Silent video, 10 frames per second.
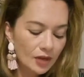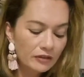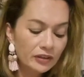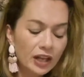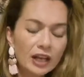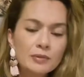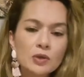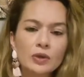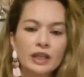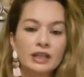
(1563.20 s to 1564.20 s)
I feel like I'm
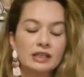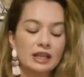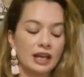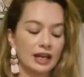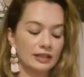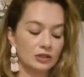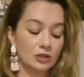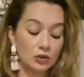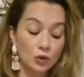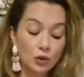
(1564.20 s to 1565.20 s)
talking
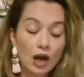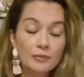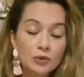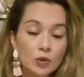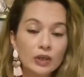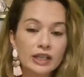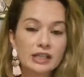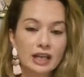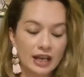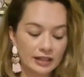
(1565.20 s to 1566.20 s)

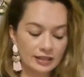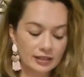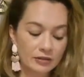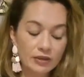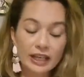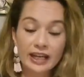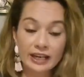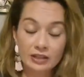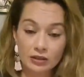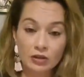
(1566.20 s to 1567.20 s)
to Cancers that are really
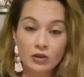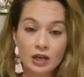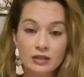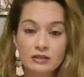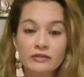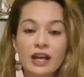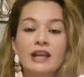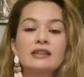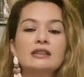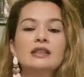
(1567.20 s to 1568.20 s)
getting to the crux of
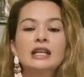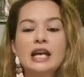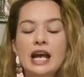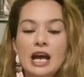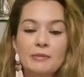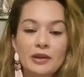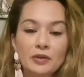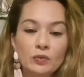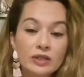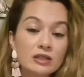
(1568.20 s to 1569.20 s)
that, about
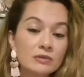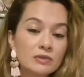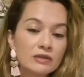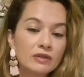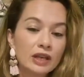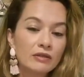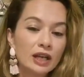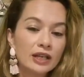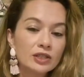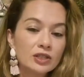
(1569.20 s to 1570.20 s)
the wisdoms of their
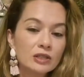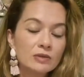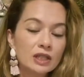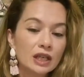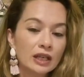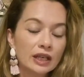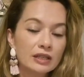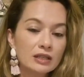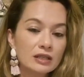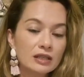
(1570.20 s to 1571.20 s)
relationships and
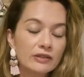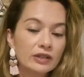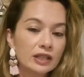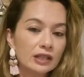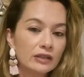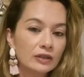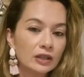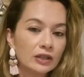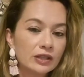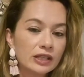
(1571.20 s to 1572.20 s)
connections, everything they've
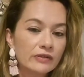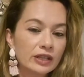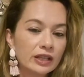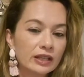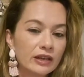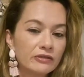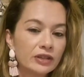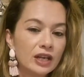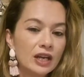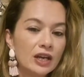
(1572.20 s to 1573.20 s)
learned, everything they've
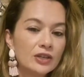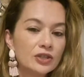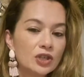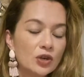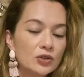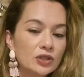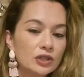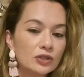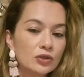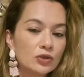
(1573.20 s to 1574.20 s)

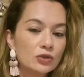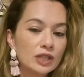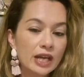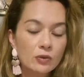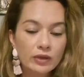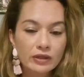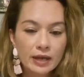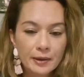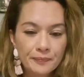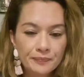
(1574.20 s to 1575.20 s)
chosen to take with
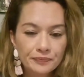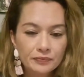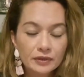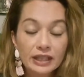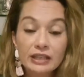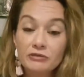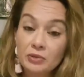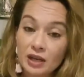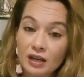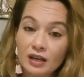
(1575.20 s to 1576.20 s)
them, leave
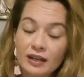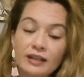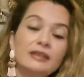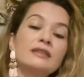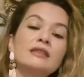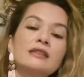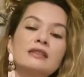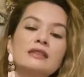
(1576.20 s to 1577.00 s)
behind,